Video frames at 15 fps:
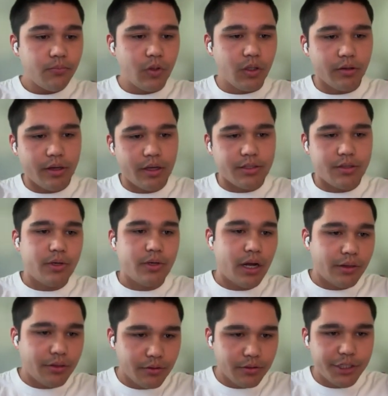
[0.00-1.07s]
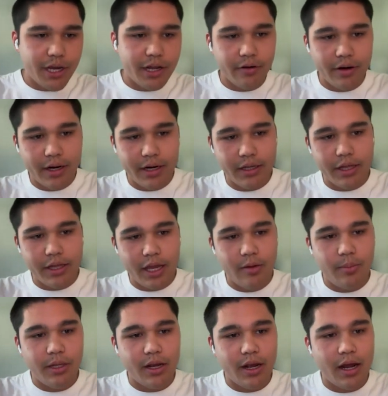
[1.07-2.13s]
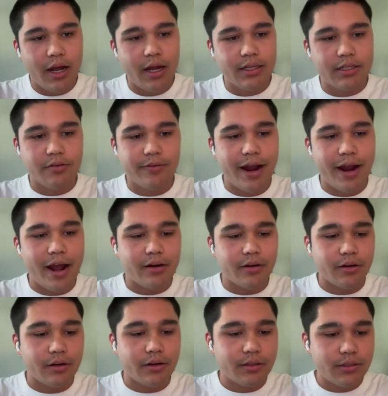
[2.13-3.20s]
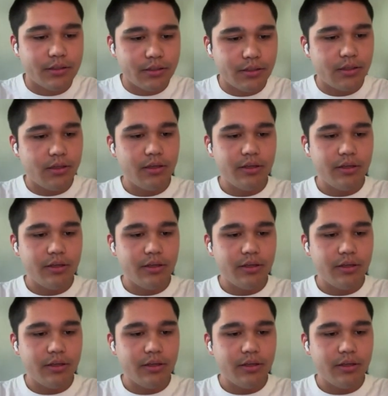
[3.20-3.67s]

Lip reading: Okay, so we got through generating the ABIs and React hooks,